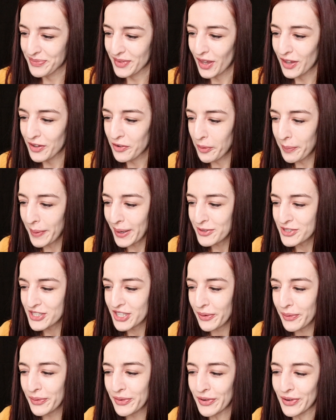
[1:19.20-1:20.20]
You're about to
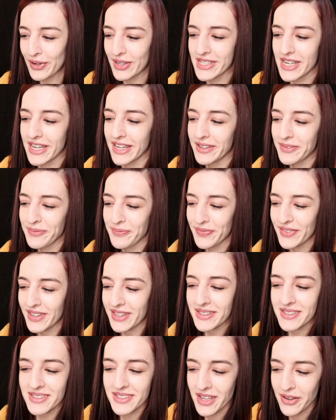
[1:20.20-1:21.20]
go on holiday,
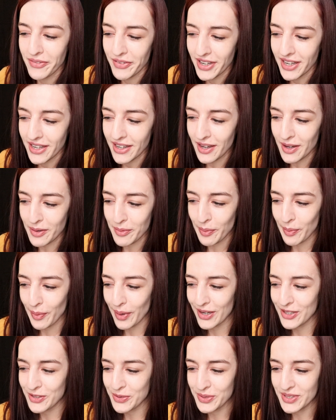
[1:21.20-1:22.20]
it's 7 a.m.
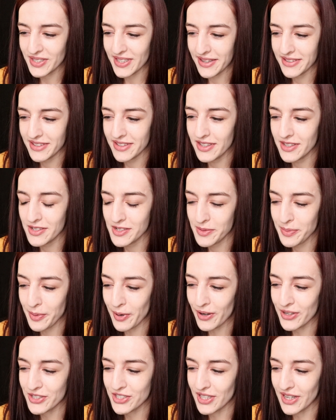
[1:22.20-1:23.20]
and you're sat in the
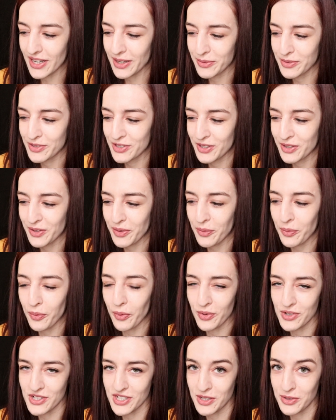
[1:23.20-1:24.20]
departure lounge.
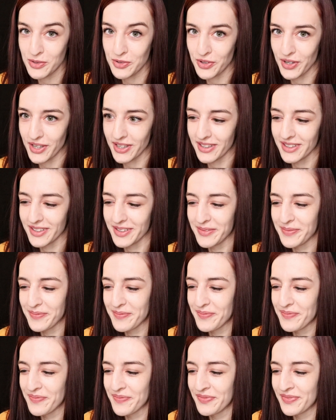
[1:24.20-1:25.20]
What do you drink?
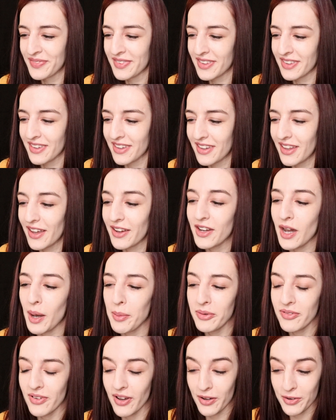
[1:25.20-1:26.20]
A cup
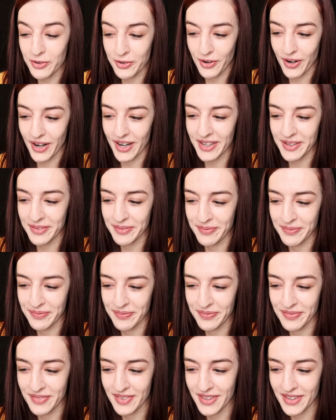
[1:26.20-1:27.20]
of Earl Grey,
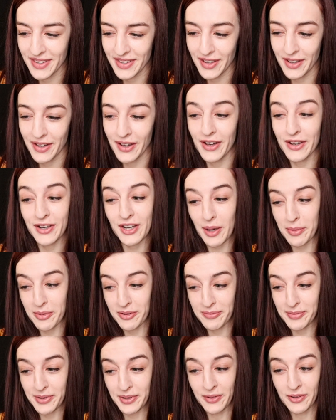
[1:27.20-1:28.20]
a cup
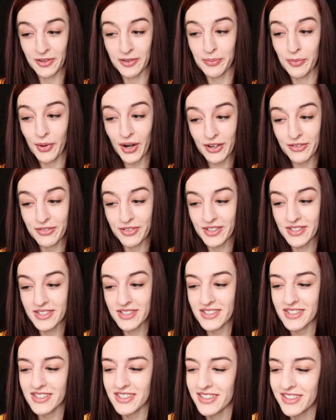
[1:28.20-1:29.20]
of Builder's
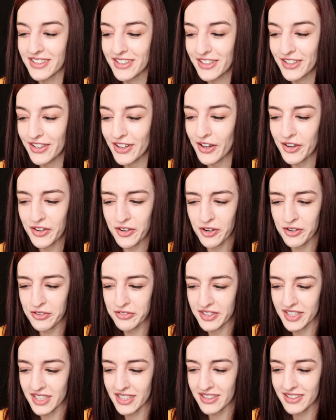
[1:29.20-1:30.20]
Breakfast, a
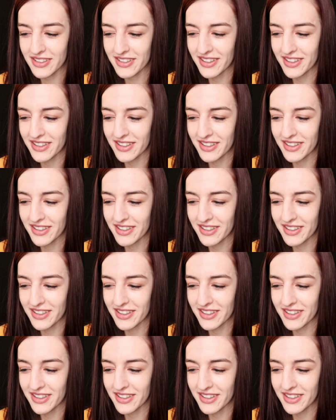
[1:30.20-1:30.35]
coffee,